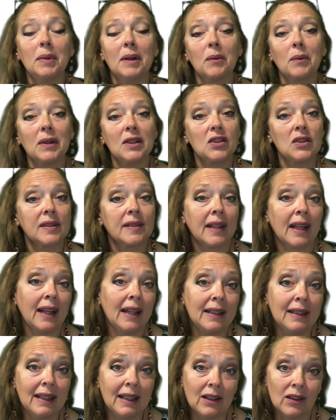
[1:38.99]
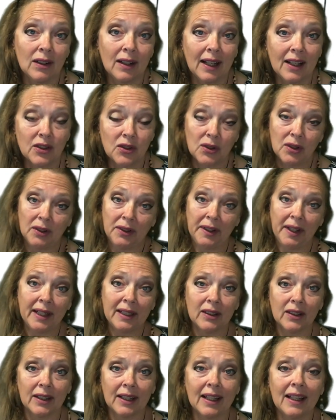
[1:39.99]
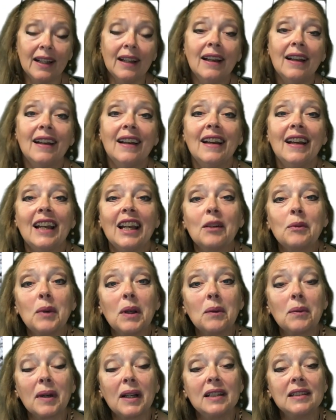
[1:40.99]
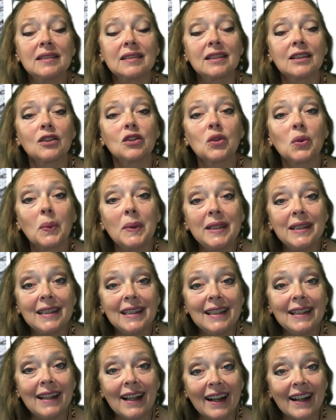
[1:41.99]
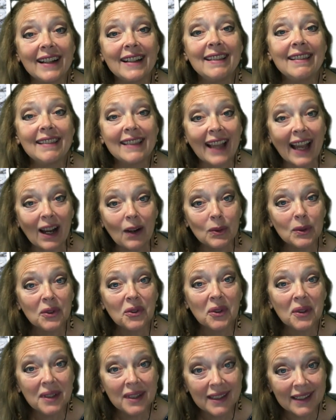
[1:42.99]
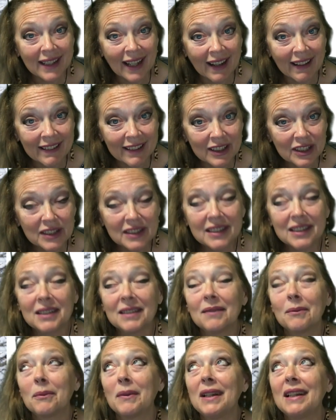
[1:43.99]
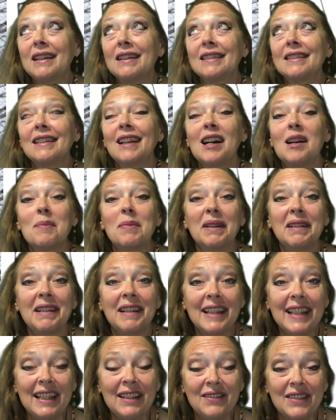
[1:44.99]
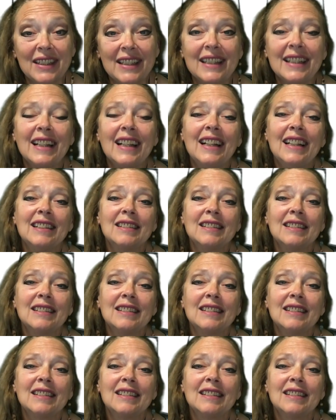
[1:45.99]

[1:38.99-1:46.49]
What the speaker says: but we just had International Tiger Day and we raised $29,000. We could not believe it.